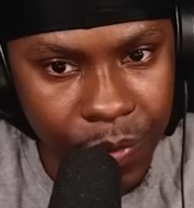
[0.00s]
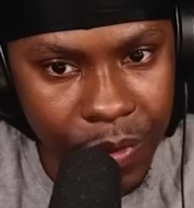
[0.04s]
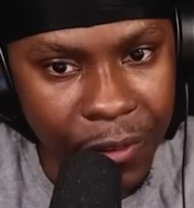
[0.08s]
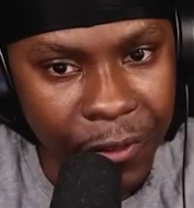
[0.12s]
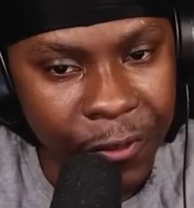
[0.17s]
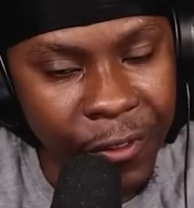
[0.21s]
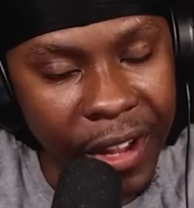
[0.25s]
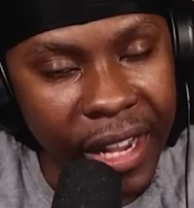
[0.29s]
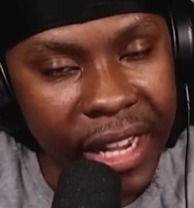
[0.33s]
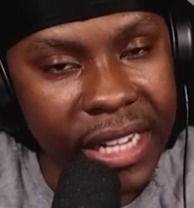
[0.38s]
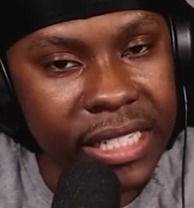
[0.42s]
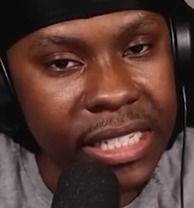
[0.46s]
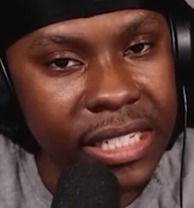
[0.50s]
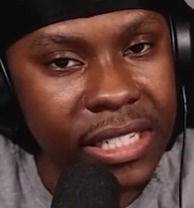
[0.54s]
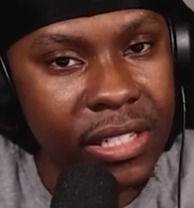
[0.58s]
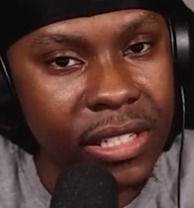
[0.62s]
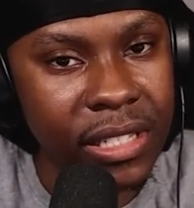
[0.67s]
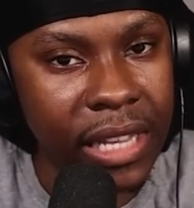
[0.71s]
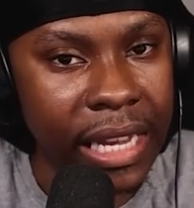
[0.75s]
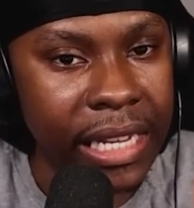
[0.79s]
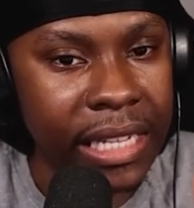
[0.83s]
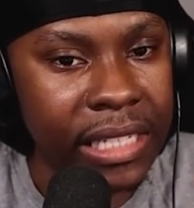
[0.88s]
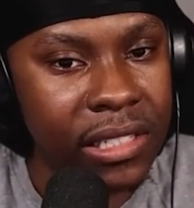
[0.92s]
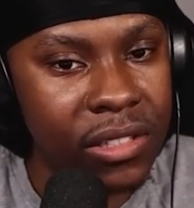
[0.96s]
The thing is,
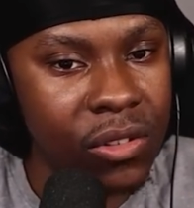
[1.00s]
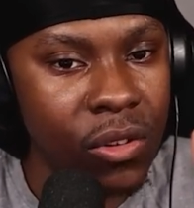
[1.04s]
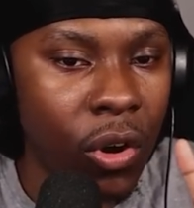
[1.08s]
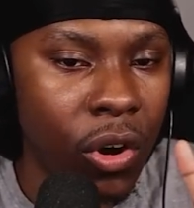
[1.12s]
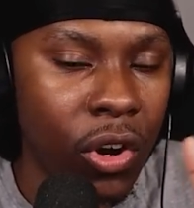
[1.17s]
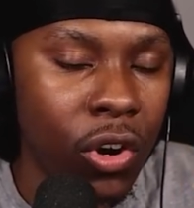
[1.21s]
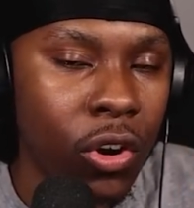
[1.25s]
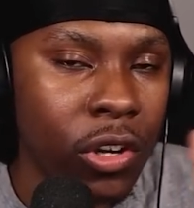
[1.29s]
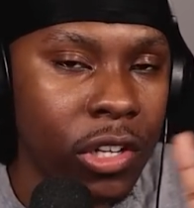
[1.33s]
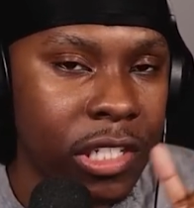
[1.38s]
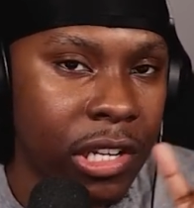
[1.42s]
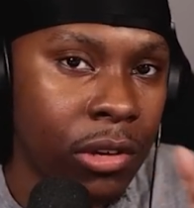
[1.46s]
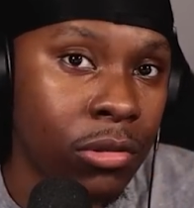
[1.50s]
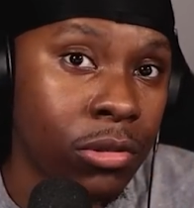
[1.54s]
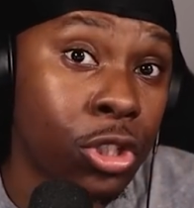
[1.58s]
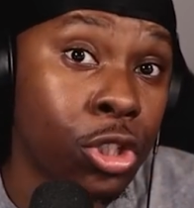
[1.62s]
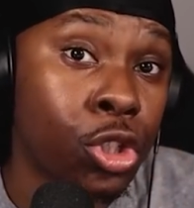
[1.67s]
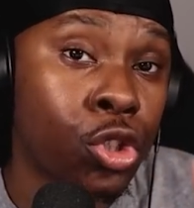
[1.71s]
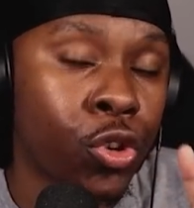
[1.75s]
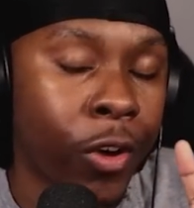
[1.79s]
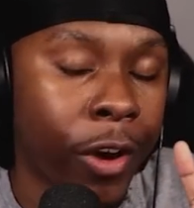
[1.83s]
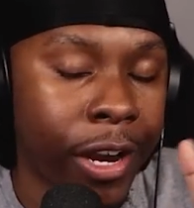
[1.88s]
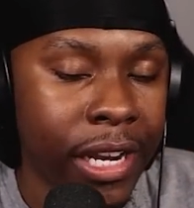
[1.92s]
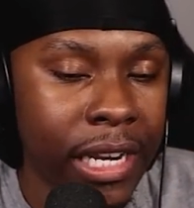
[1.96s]
it's not a lot of skill to
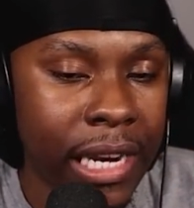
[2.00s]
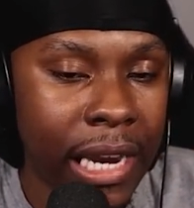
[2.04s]
train